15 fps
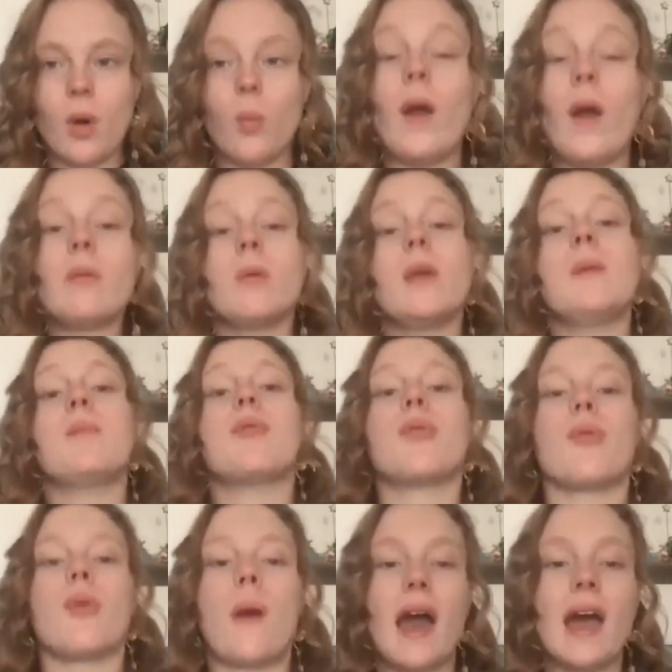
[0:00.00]
When we
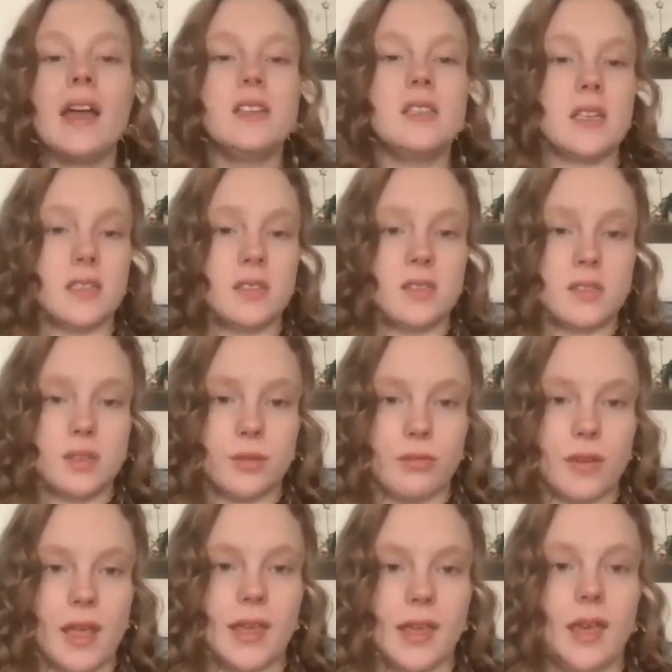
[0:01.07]
practice
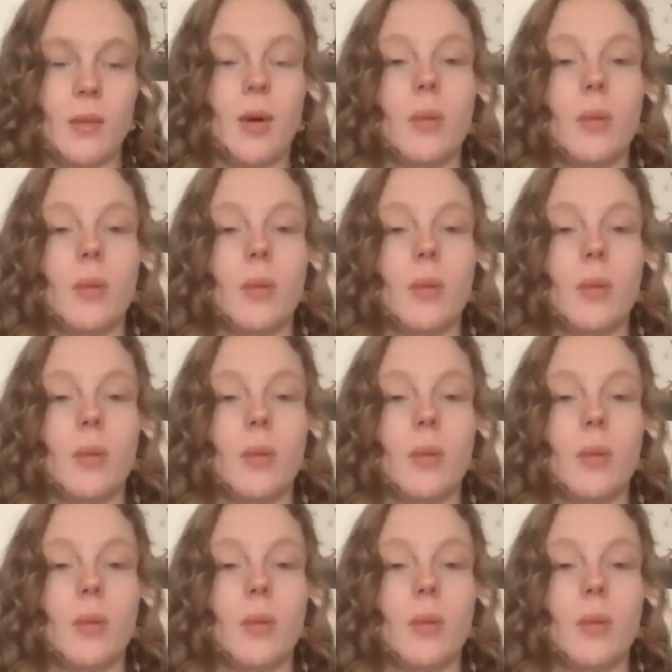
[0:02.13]
Reiki,